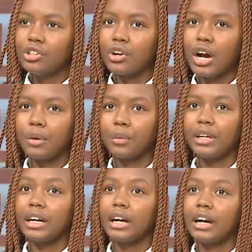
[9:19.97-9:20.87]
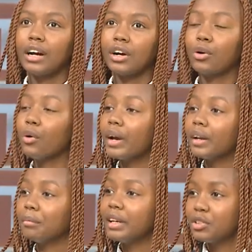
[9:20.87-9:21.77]
So I would go
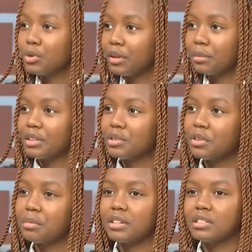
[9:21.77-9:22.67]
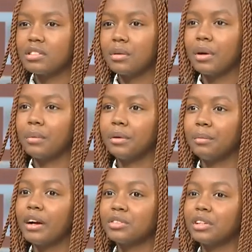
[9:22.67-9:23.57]
and play tournaments with my sister where I would
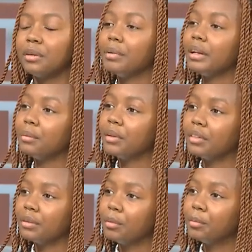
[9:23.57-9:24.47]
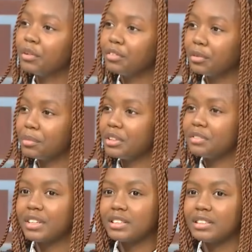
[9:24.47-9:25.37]
actually play with people from
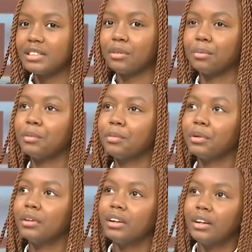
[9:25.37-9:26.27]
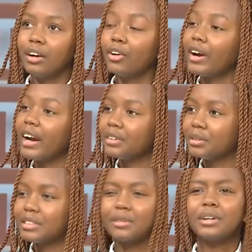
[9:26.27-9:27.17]
university or
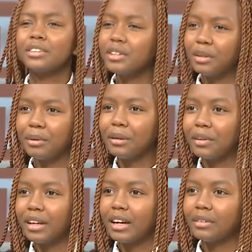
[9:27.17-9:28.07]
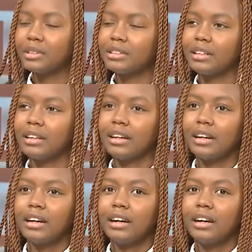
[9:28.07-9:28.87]
adults. I would actually play with adults and